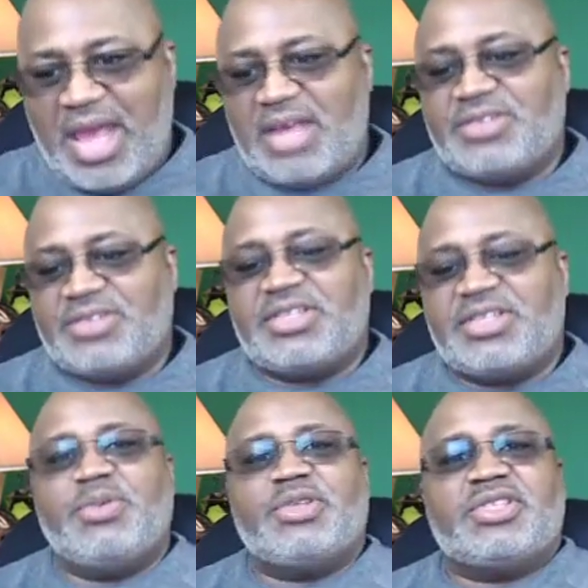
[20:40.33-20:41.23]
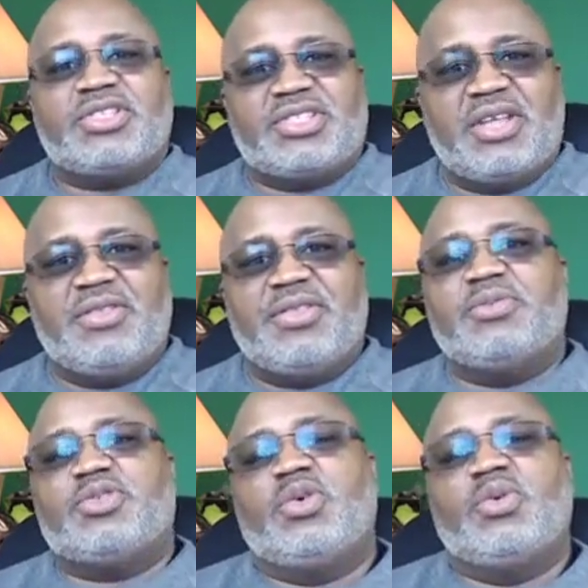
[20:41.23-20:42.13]
I was able to send them
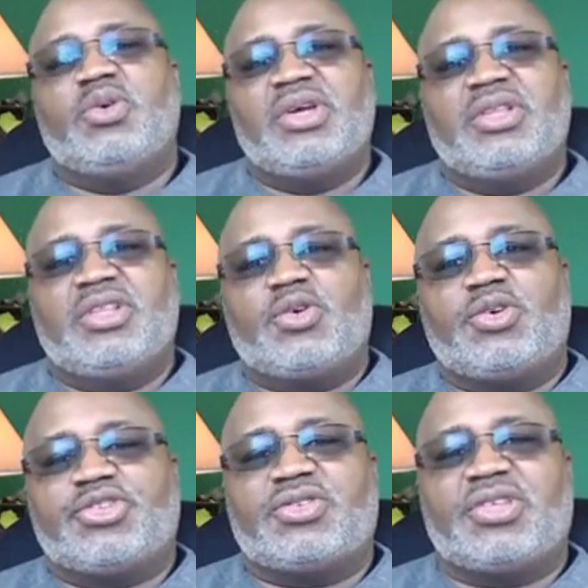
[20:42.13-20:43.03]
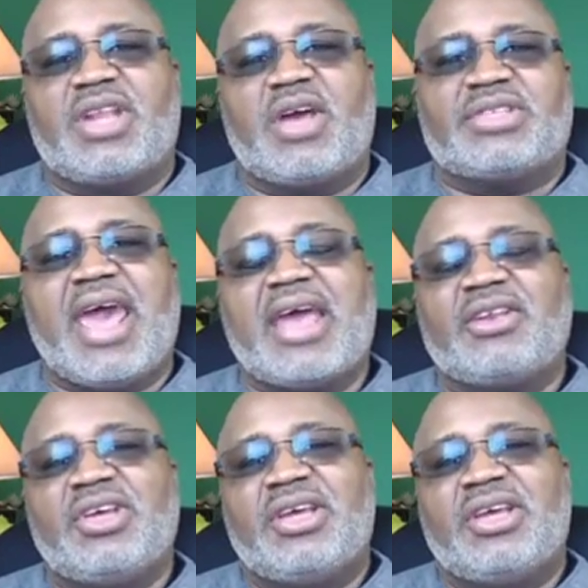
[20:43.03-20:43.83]
to the local church that I was at.